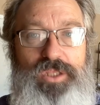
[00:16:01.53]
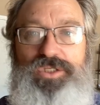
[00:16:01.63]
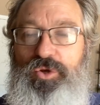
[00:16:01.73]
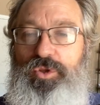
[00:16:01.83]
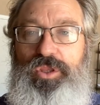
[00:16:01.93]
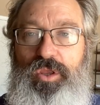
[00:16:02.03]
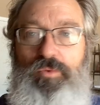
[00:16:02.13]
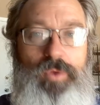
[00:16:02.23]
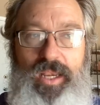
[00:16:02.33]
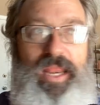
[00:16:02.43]
So
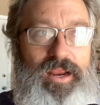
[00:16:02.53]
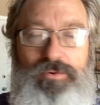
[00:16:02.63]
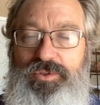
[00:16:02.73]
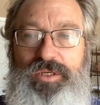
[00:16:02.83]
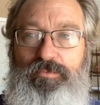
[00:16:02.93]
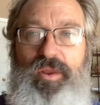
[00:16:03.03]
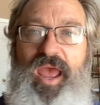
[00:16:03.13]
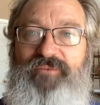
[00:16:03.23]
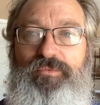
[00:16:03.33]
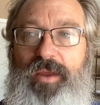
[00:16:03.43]
you can hear some
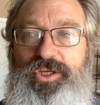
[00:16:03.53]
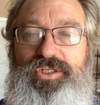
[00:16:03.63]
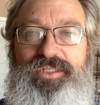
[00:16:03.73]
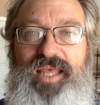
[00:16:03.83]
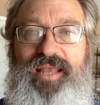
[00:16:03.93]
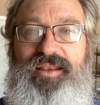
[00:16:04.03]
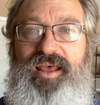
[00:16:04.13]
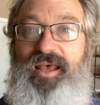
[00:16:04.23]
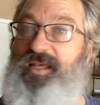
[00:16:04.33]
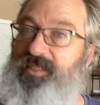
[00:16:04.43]
affirmations that
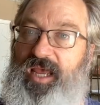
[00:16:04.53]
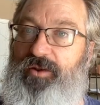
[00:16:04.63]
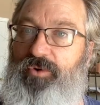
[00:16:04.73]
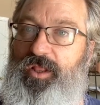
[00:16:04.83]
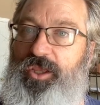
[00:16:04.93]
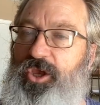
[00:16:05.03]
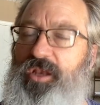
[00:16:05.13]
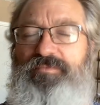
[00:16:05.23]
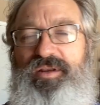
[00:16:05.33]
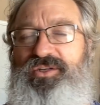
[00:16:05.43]
sound really
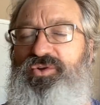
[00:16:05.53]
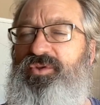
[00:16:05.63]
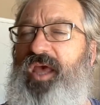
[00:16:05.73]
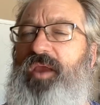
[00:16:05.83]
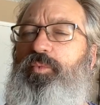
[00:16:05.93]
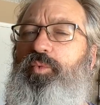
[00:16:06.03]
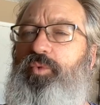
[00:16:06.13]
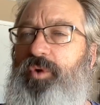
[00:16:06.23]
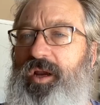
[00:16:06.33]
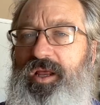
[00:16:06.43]
good, but do they
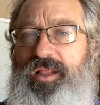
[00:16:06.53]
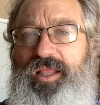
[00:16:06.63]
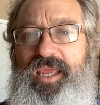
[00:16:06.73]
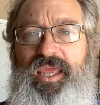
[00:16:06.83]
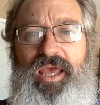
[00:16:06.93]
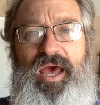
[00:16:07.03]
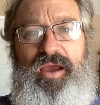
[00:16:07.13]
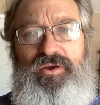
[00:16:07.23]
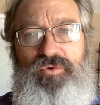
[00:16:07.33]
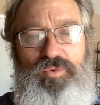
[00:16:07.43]
really
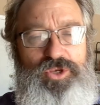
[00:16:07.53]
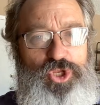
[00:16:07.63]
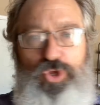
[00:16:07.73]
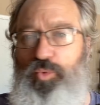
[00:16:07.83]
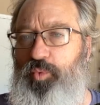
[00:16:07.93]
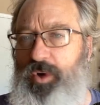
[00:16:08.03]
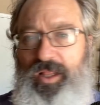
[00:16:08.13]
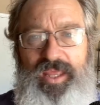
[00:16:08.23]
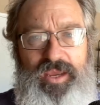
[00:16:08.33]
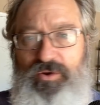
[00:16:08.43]
agree, do you
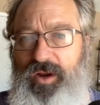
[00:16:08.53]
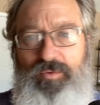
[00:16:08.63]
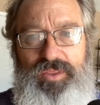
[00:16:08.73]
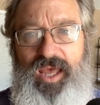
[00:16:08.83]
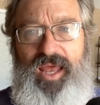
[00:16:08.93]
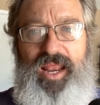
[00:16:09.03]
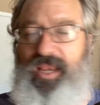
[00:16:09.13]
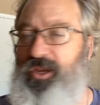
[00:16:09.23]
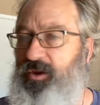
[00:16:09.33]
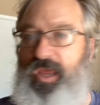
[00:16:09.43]
really agree with that?
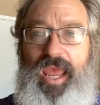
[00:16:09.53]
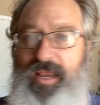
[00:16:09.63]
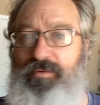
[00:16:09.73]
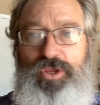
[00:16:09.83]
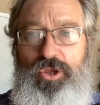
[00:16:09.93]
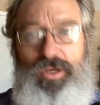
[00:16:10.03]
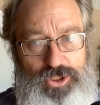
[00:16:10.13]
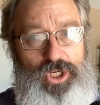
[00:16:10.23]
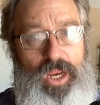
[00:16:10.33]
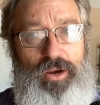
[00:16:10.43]
And you can you can
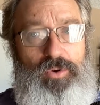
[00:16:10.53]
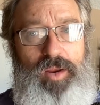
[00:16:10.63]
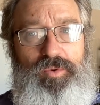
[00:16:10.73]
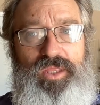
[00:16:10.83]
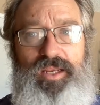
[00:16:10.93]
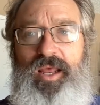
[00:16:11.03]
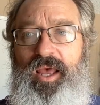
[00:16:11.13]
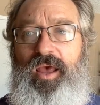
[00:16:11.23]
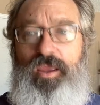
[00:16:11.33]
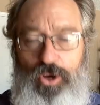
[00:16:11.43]
agree with it.
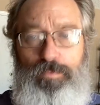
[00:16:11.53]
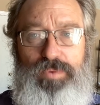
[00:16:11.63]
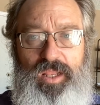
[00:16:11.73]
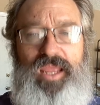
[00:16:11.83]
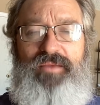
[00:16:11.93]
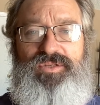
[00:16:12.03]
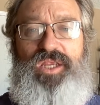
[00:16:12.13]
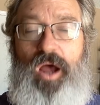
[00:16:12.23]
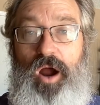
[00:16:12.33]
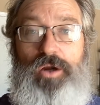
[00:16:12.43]
Your
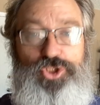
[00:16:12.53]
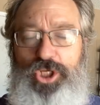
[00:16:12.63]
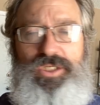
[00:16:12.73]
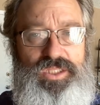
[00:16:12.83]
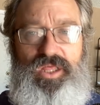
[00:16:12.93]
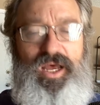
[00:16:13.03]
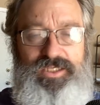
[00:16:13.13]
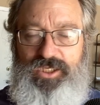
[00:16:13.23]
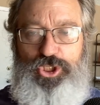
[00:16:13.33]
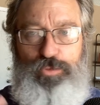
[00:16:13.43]
beliefs are just
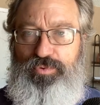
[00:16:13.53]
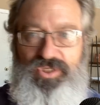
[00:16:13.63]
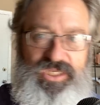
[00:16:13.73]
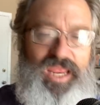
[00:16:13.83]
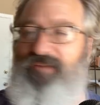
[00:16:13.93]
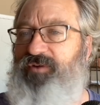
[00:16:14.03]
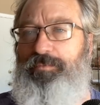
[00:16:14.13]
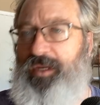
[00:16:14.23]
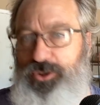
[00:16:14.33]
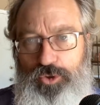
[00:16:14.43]
thoughts that you perceive to
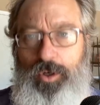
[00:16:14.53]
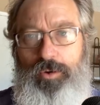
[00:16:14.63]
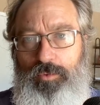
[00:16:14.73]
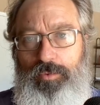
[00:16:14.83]
be true.